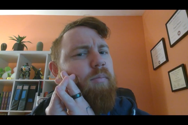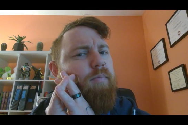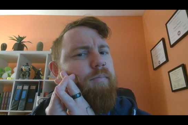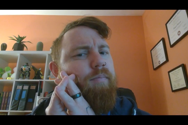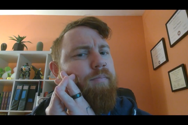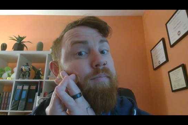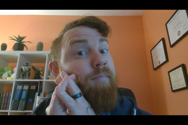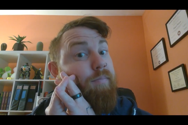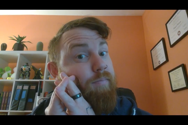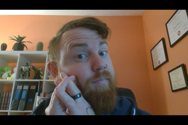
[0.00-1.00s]

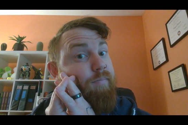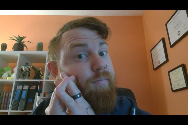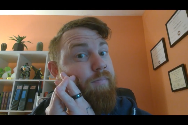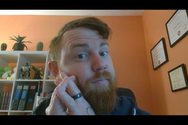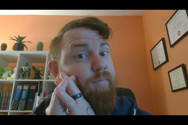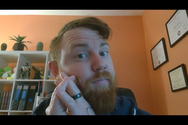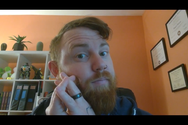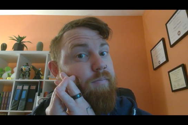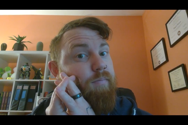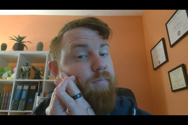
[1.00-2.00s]

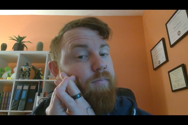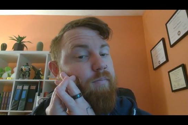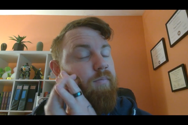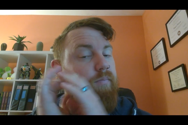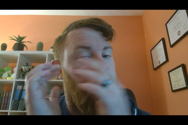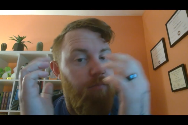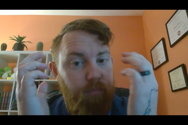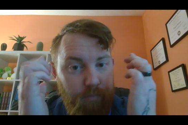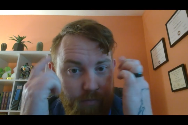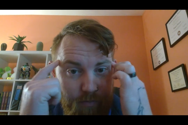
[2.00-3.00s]

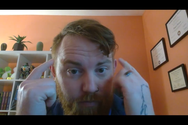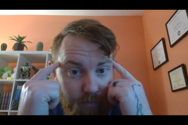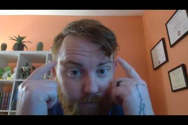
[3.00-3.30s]
No one is speaking in this clip.